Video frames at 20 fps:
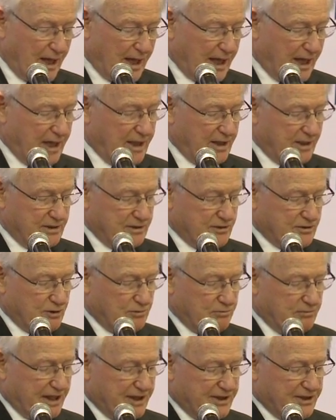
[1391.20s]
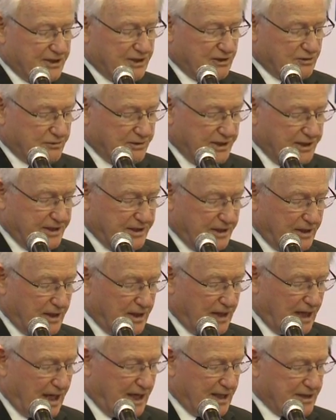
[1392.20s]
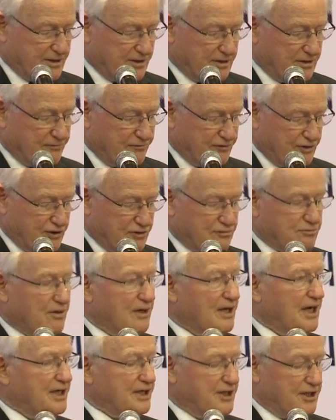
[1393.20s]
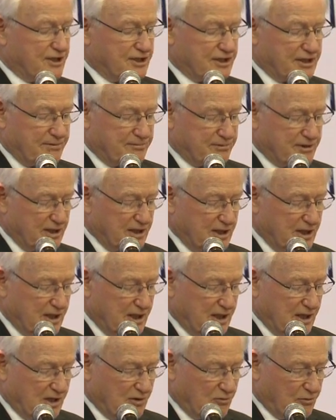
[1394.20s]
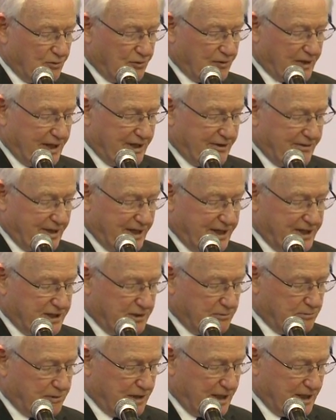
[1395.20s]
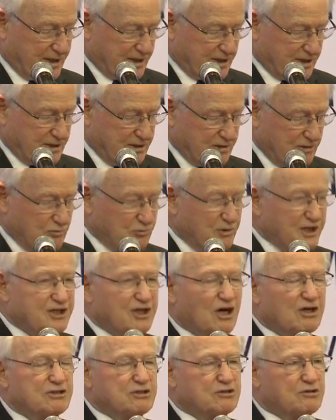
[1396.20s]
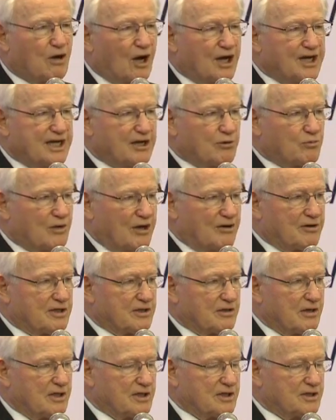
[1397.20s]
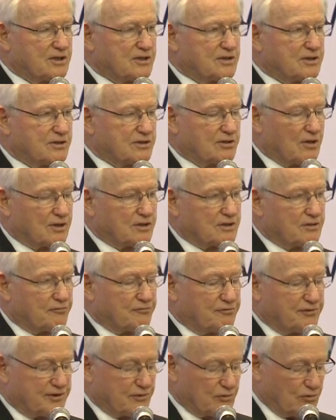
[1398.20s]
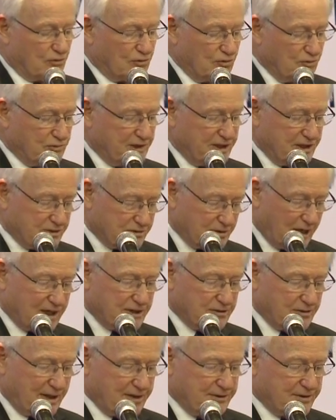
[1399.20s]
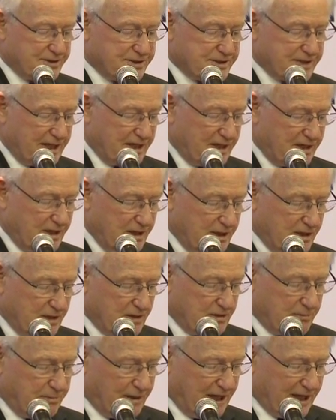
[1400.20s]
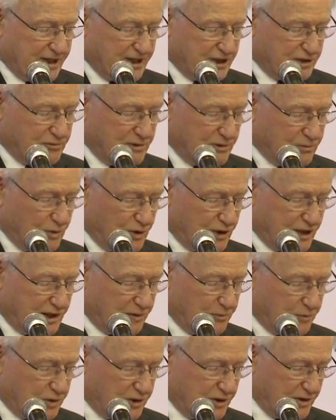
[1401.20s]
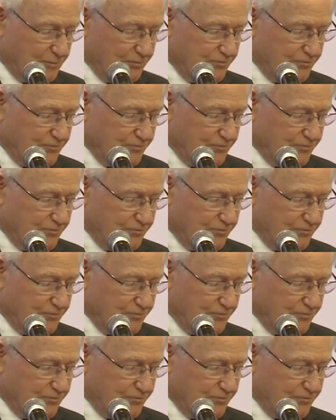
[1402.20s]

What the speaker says: and to manage increasingly large and diverse relationships with our Asian partners. We don't try to get one shot to fit all, we try to understand the partners we're working with.